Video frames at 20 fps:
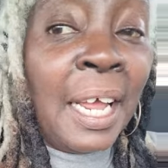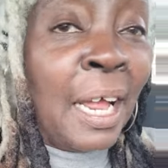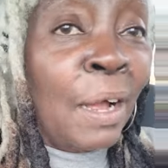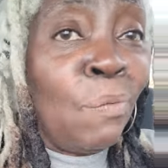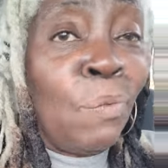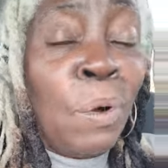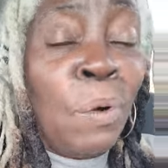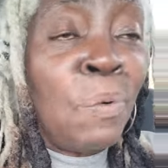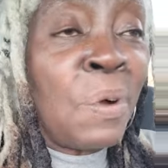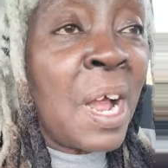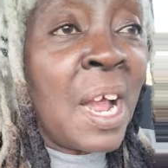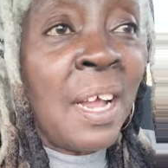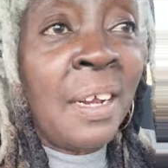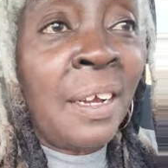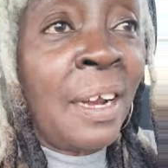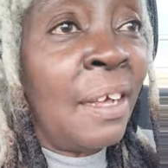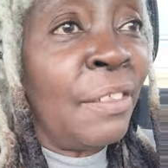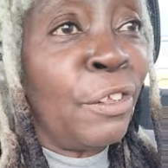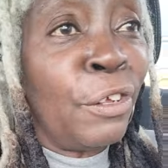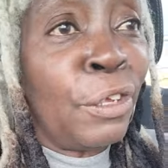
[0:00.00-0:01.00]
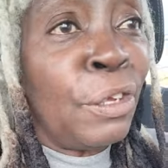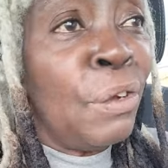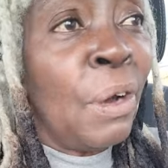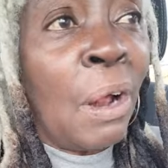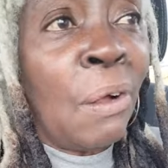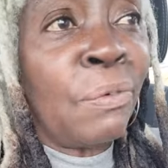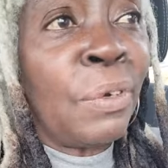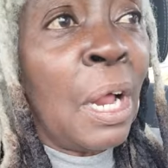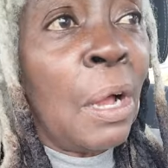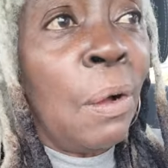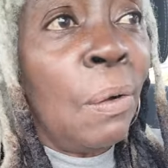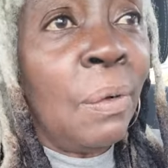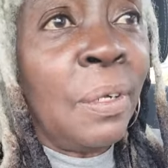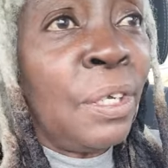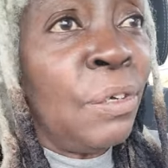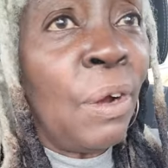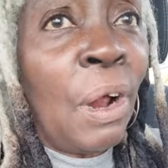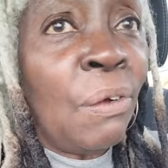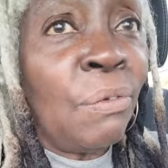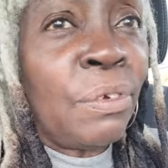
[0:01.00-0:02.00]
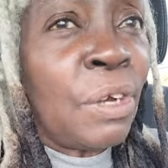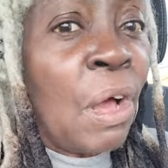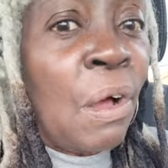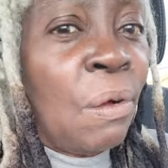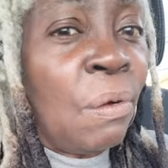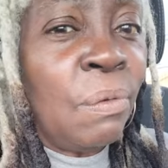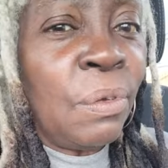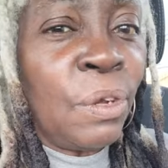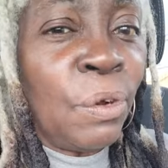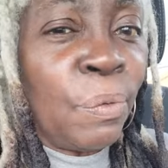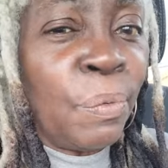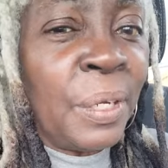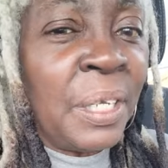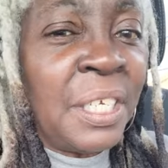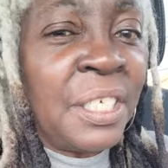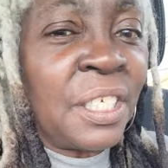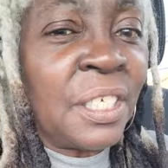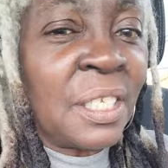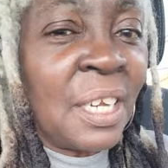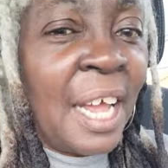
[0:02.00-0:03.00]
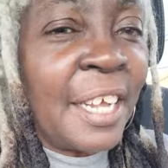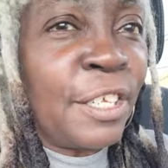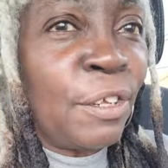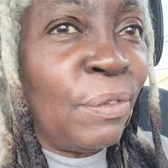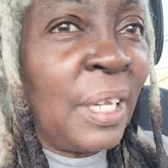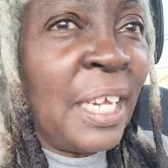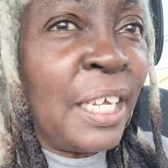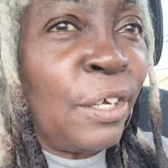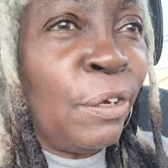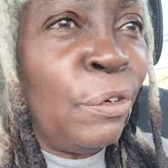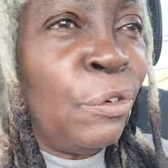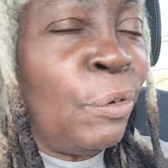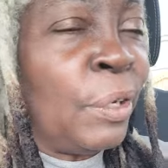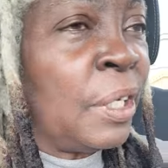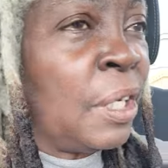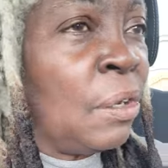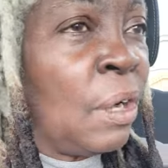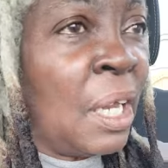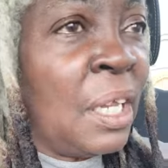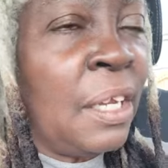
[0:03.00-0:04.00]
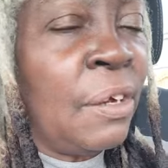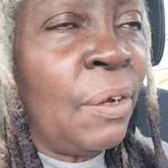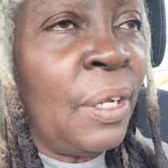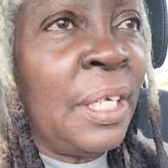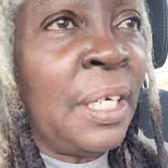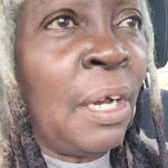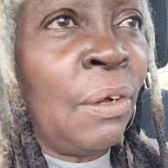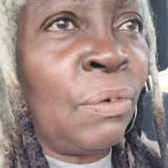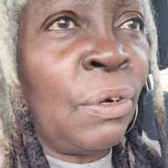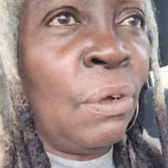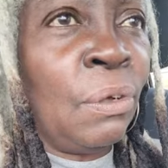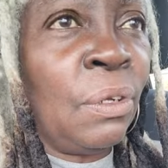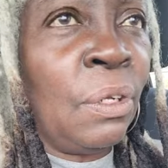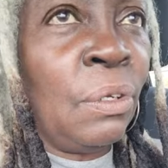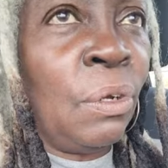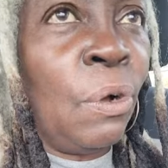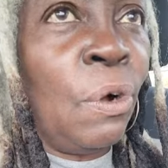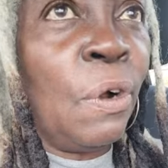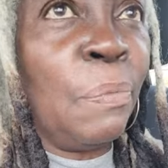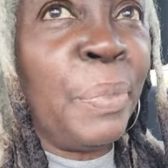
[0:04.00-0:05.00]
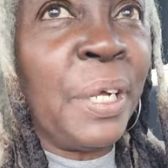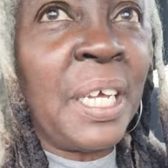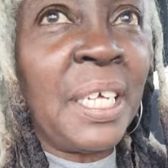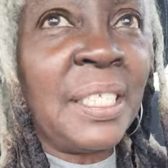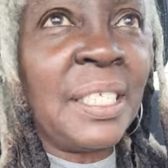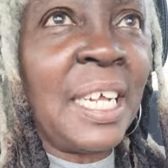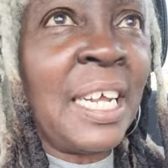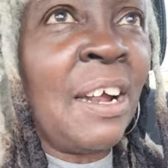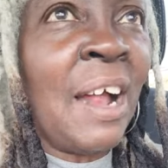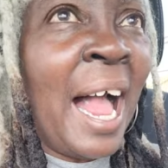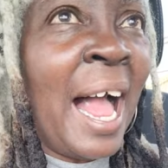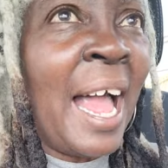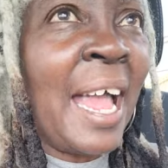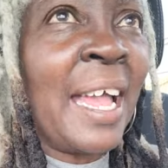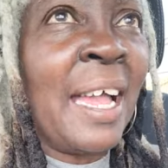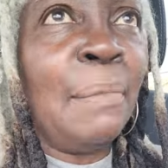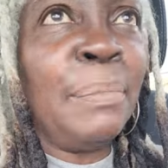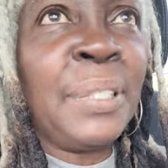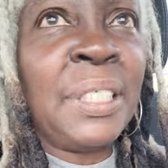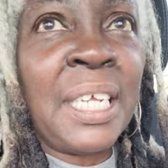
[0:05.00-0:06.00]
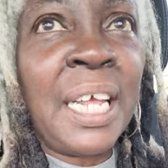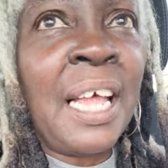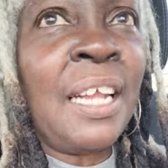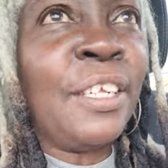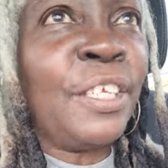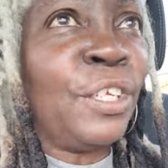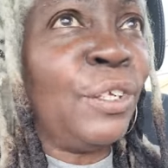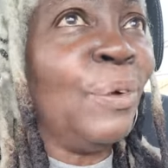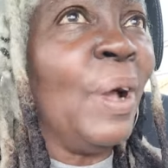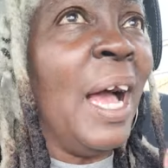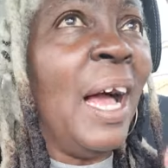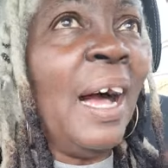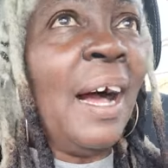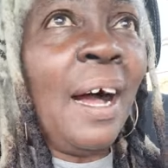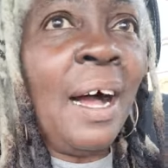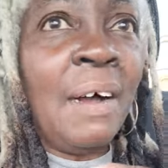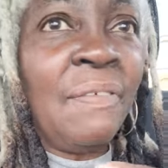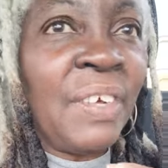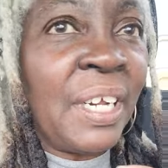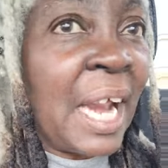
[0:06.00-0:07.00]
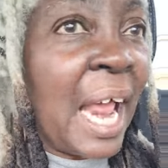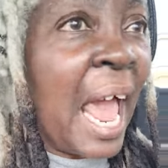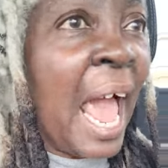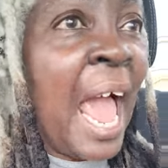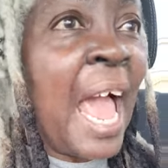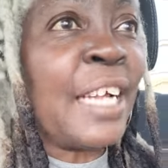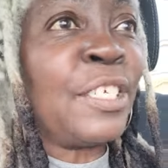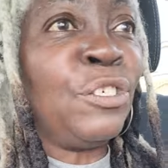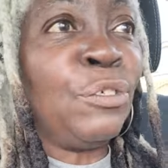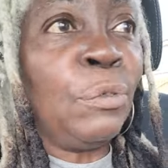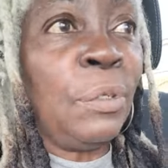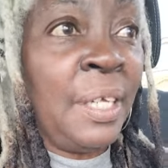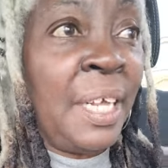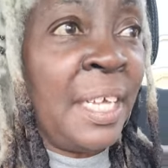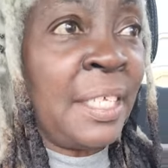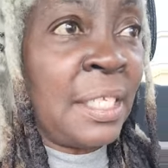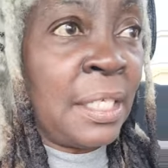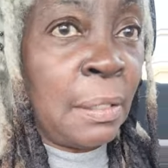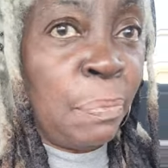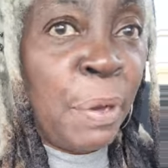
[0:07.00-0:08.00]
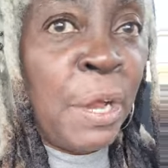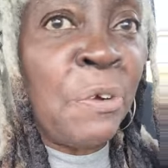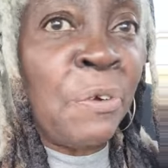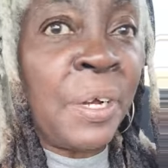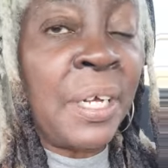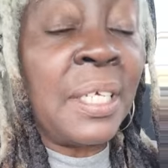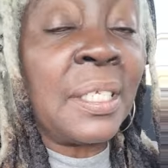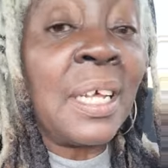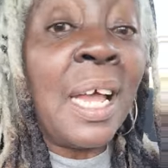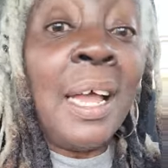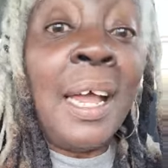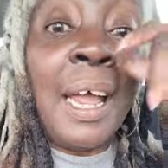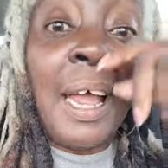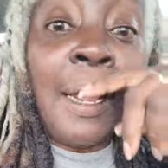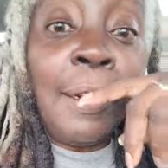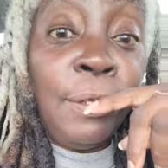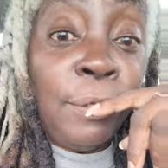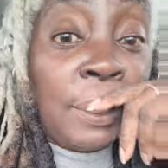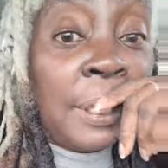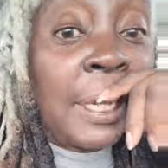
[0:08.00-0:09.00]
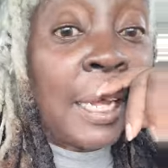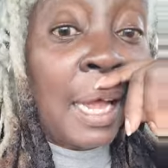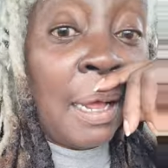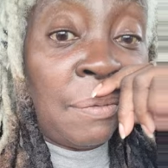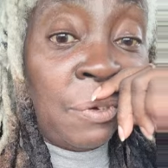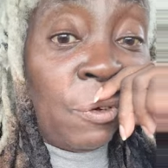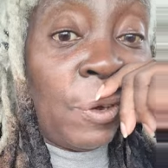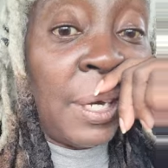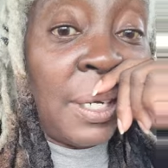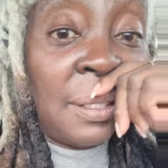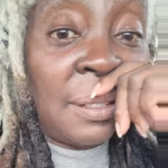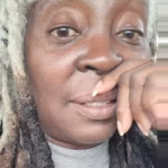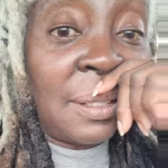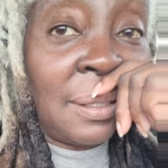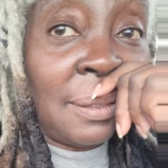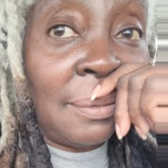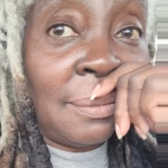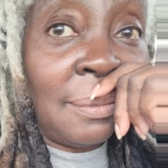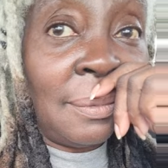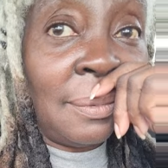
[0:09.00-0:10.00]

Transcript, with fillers: And one way or another, you don't know, you don't know your religions like you think you do, and you clearly don't know the Lord, because here I am telling you of an actual experience, and you think I'm crazy.